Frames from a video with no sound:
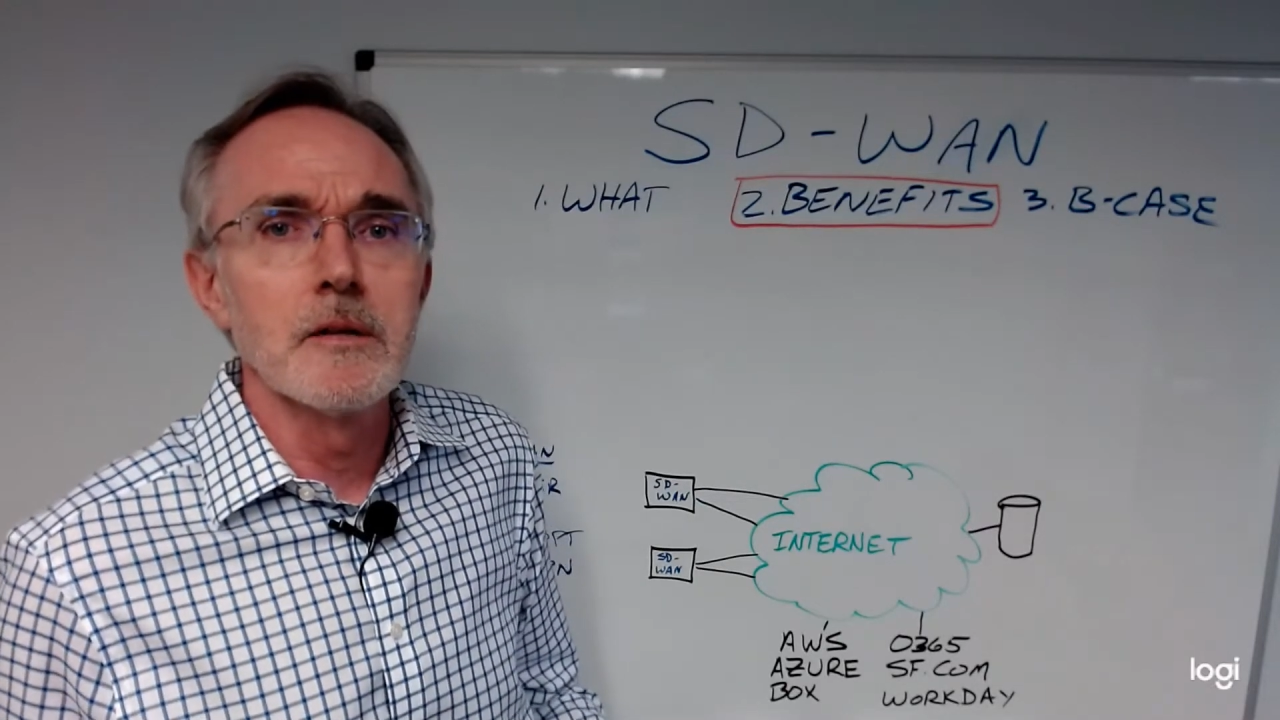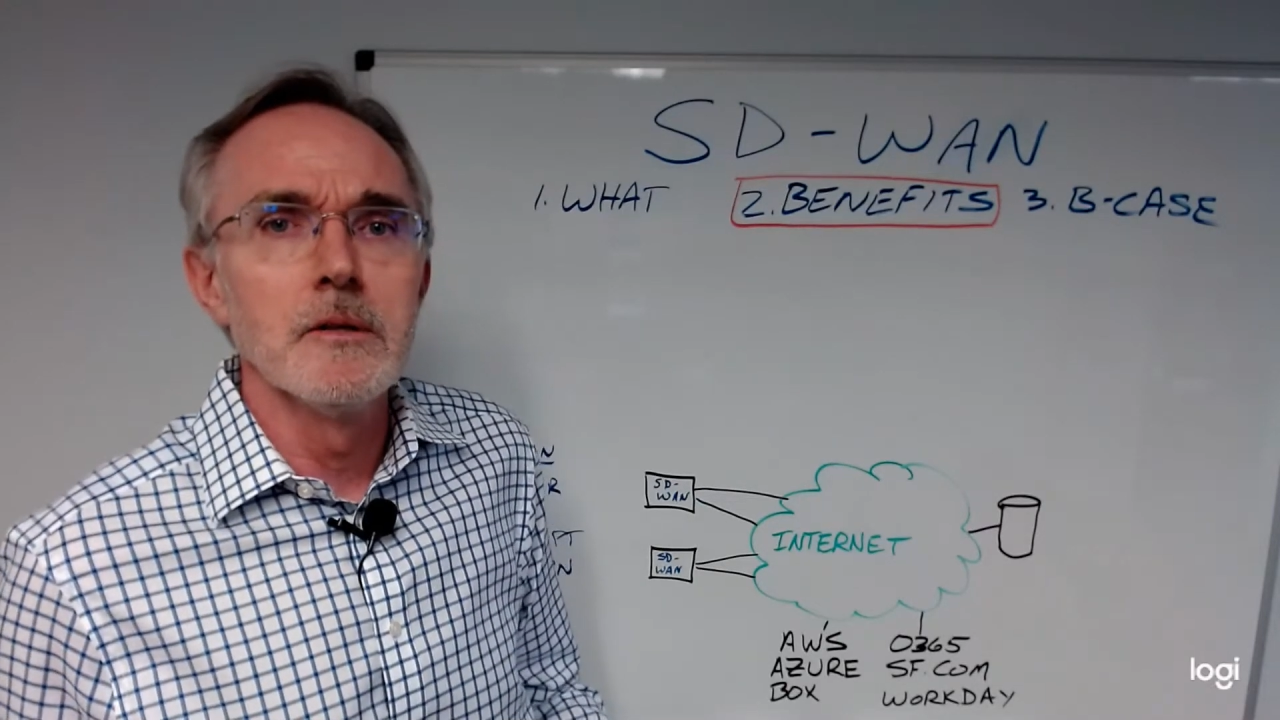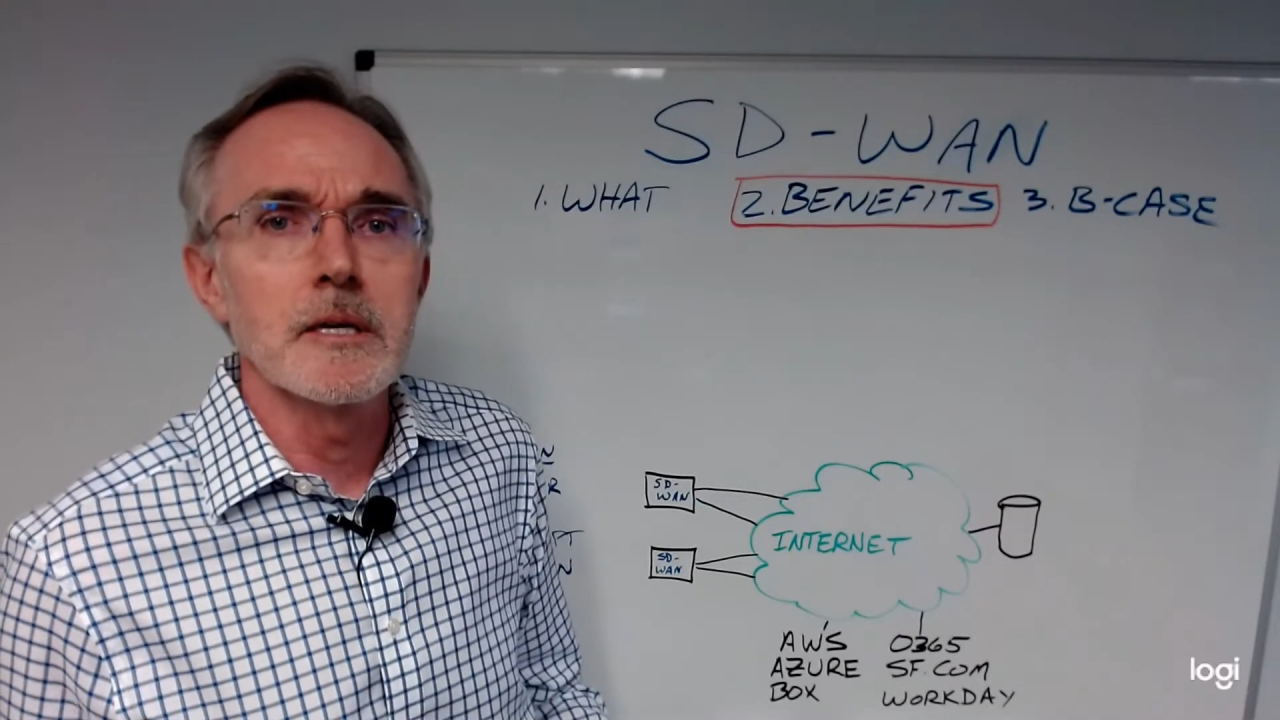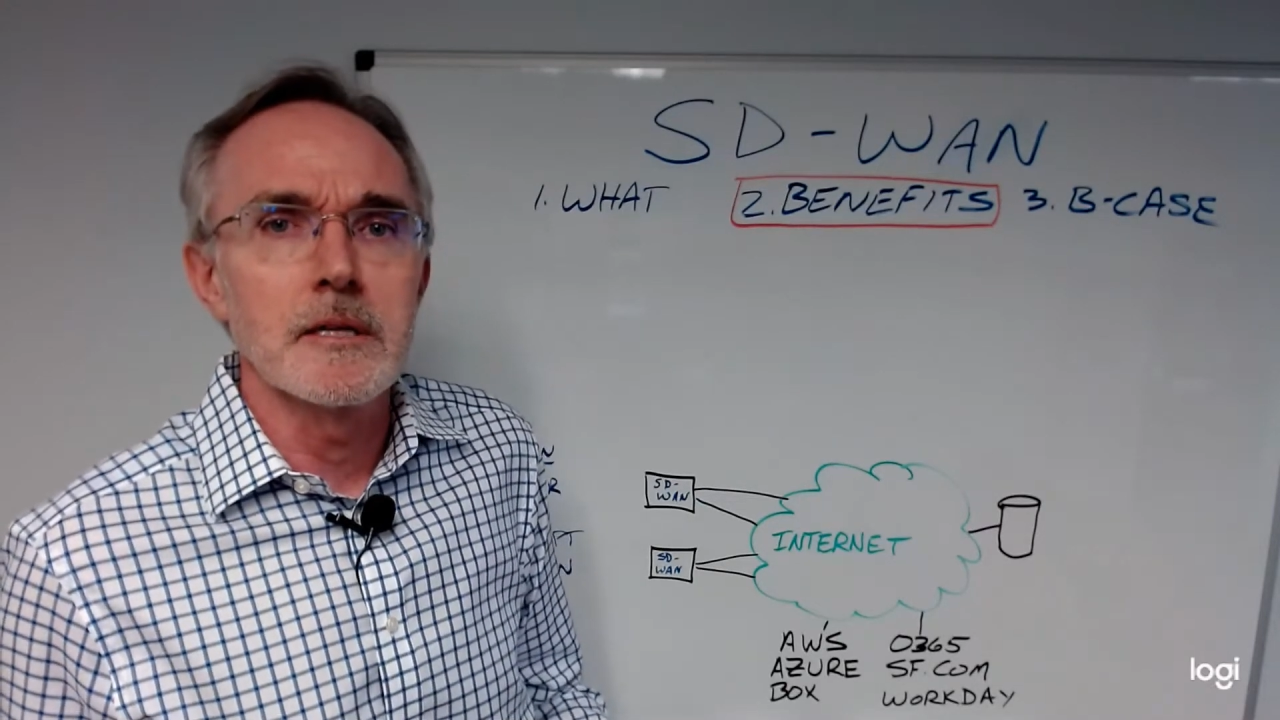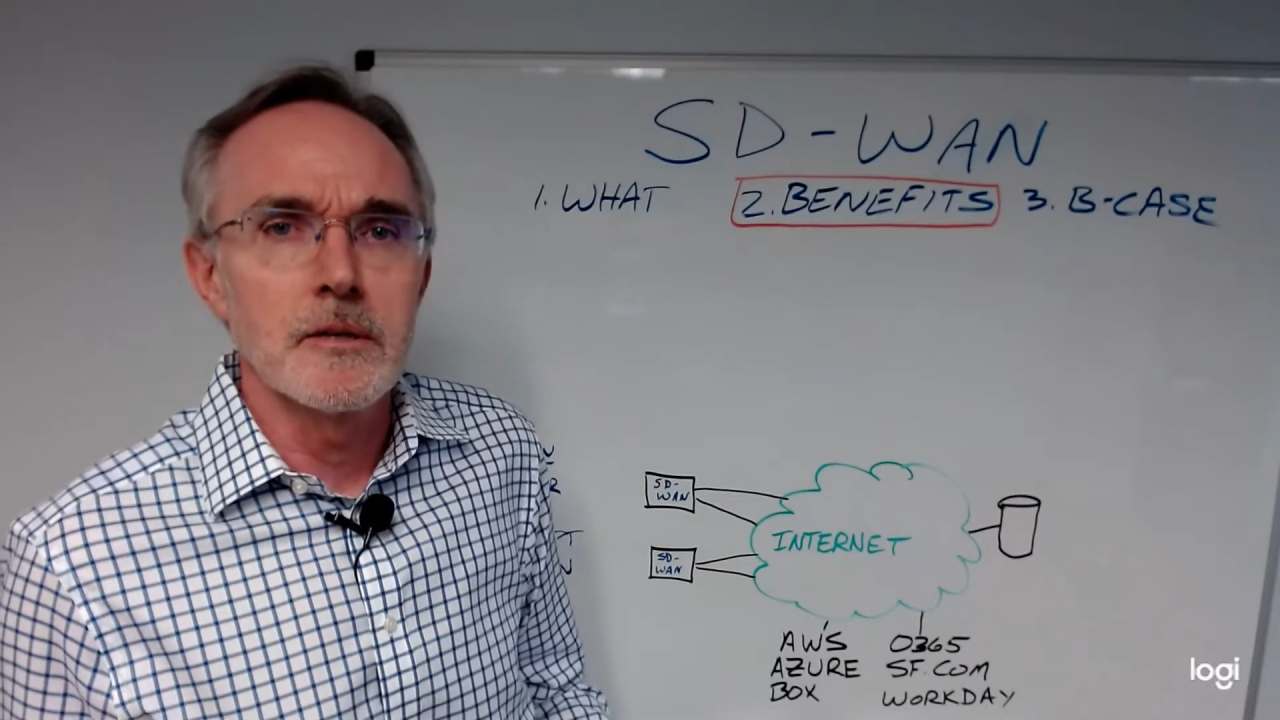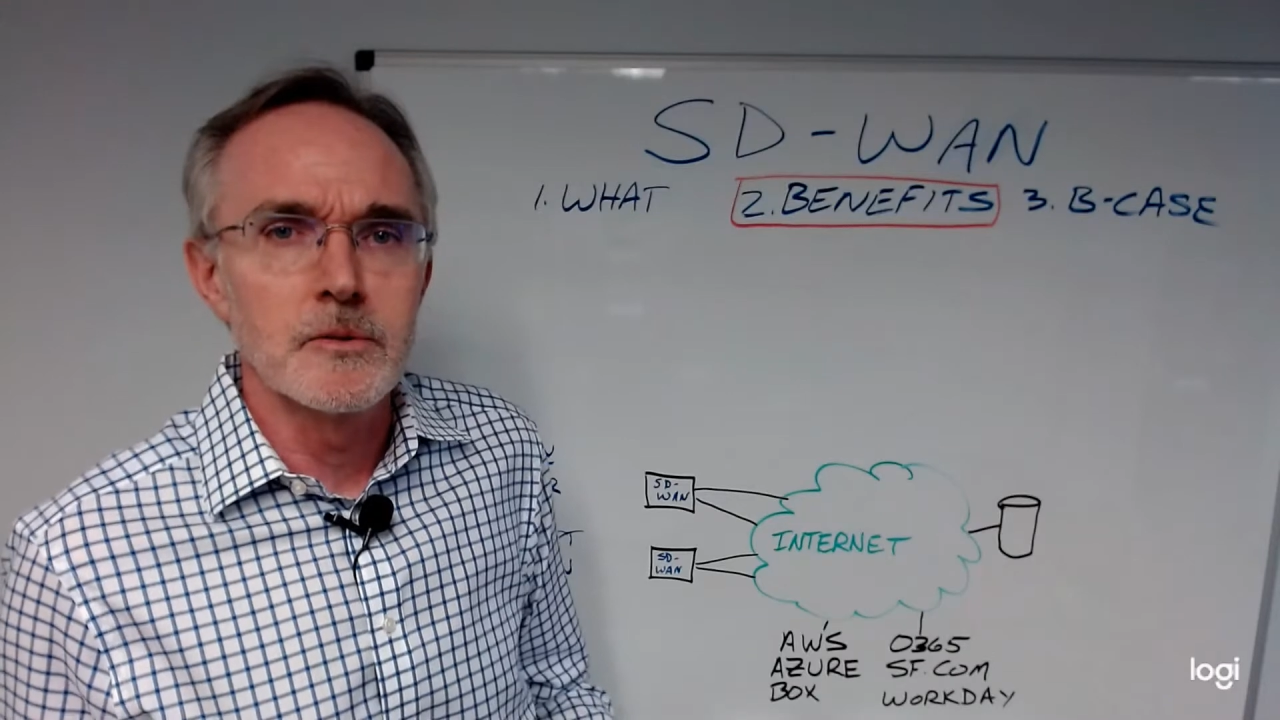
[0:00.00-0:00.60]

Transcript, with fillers: a look at those